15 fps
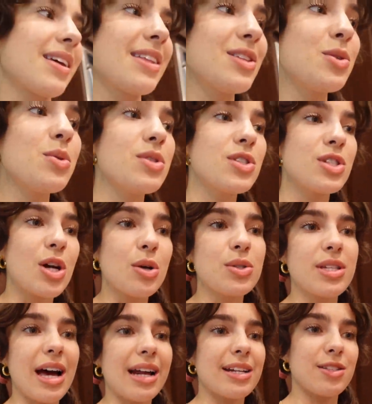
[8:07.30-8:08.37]
This was so
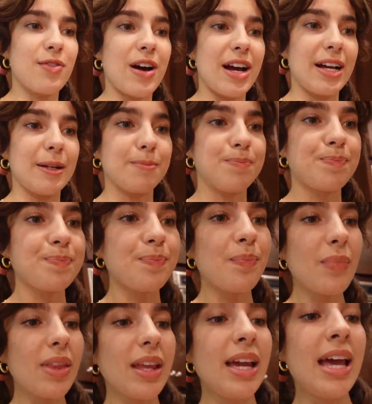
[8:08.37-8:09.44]
satisfying.
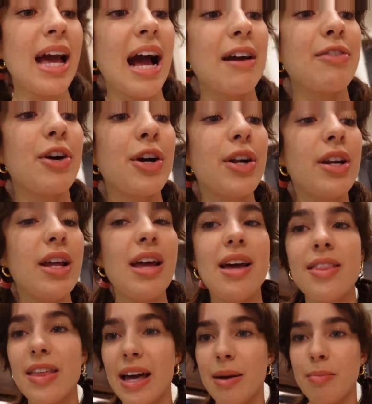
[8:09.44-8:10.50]
I've heard
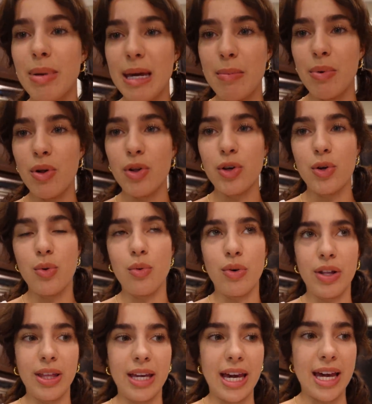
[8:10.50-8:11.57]
that people who
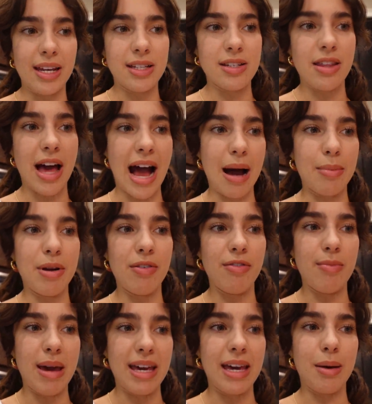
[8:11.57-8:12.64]
really get into the habit of
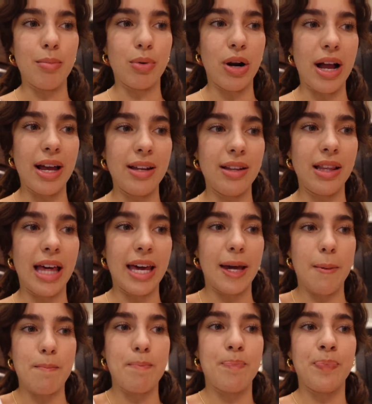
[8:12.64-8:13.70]
making bread,
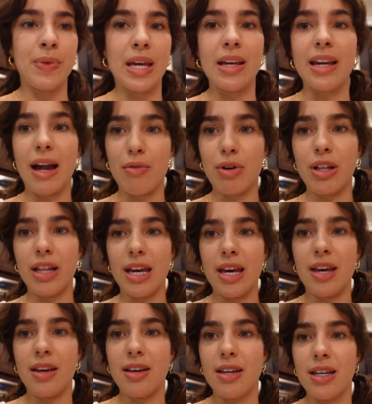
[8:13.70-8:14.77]
like, get really
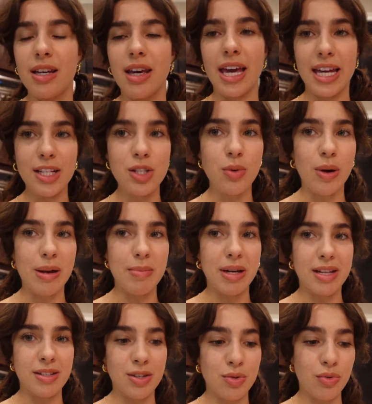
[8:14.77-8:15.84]
into it
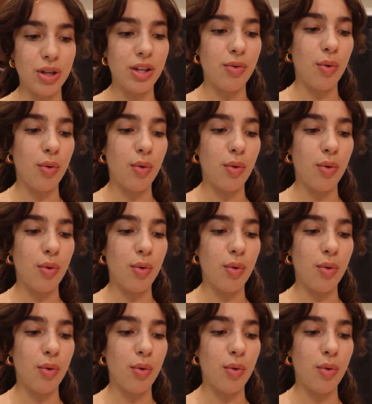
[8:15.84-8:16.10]
because it's really